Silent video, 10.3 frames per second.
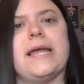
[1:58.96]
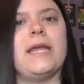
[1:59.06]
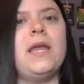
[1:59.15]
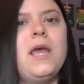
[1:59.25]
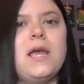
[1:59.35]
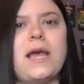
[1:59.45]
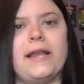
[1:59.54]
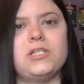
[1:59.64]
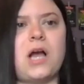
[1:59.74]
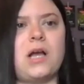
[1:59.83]
Like,
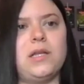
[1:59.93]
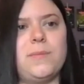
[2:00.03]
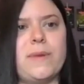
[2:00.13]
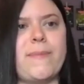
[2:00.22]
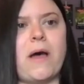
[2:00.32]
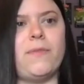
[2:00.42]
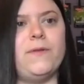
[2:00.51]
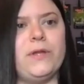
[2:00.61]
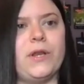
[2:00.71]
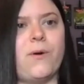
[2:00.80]
kind of talk a little bit about,
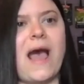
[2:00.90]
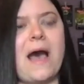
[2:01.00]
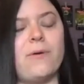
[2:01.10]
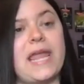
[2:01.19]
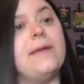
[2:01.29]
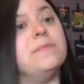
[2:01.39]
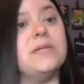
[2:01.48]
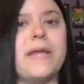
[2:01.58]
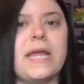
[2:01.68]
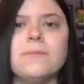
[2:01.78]
you know, how it came
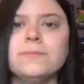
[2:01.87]
to be.